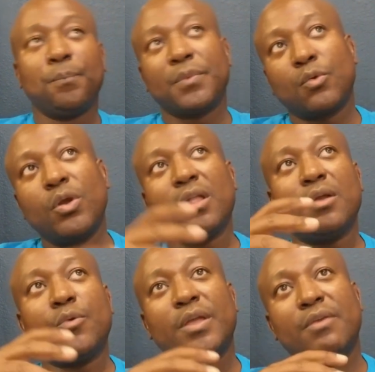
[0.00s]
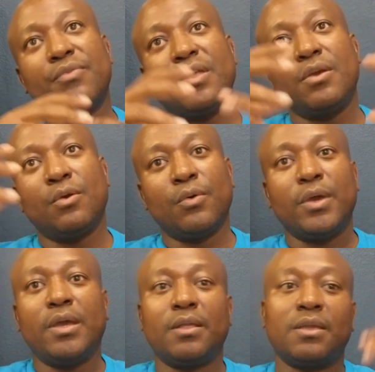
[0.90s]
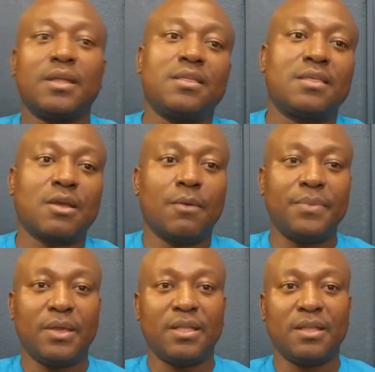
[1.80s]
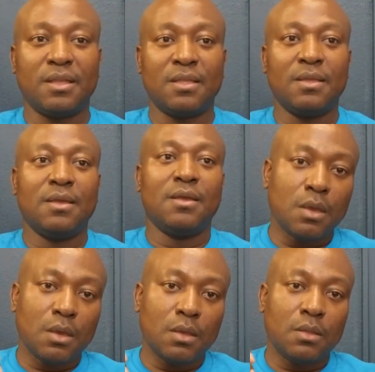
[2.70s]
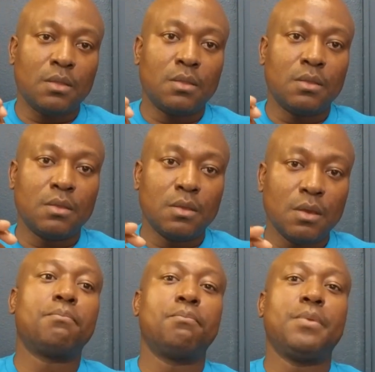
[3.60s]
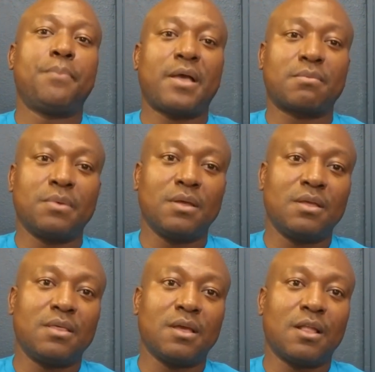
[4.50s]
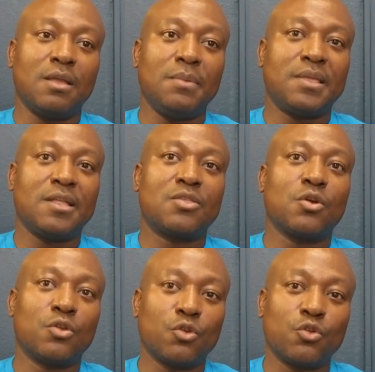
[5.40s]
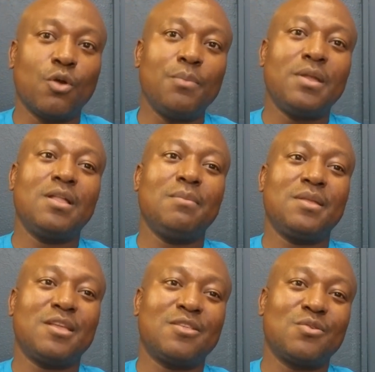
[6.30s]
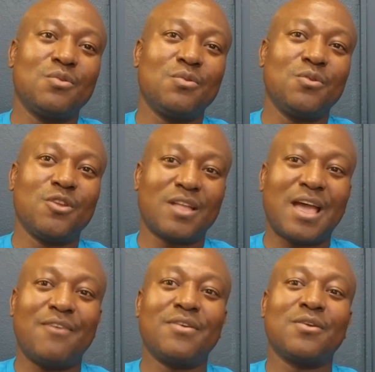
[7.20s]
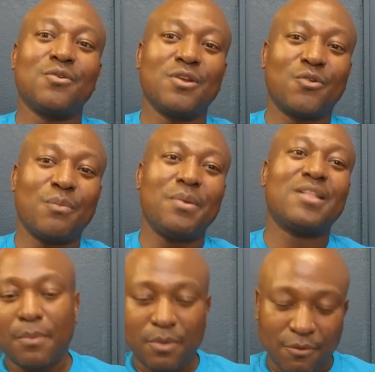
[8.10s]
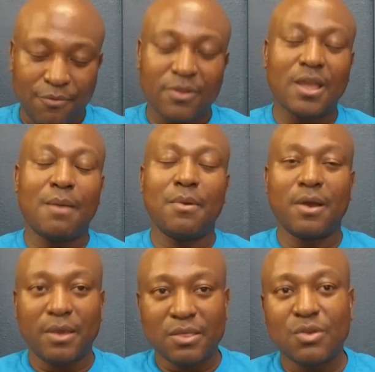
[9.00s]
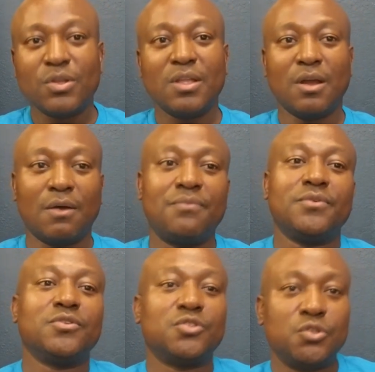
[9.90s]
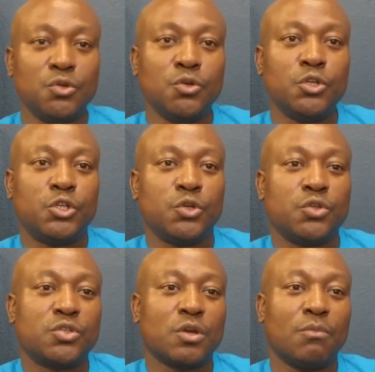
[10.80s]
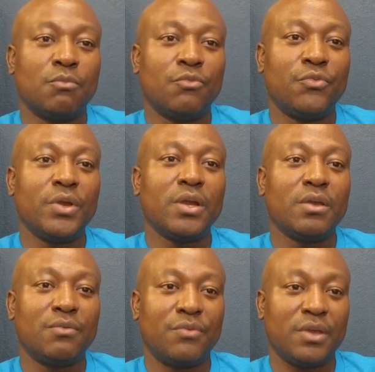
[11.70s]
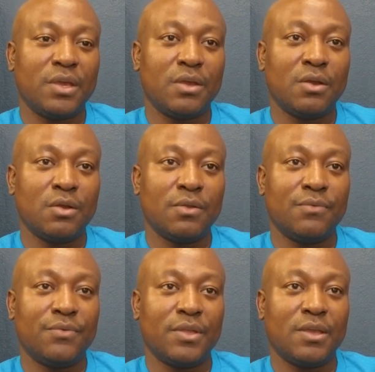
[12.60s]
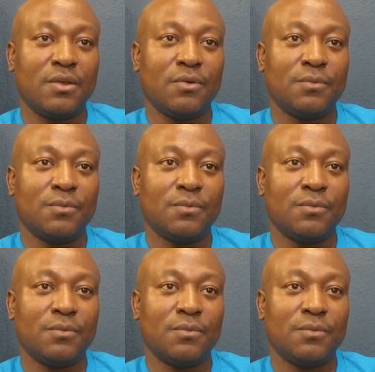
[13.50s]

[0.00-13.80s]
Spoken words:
quickly create a video and get this up edited, and the possibilities are unlimited. So don't be limited to not having good equipment. Your phone camera is good enough to shoot some very, very good video.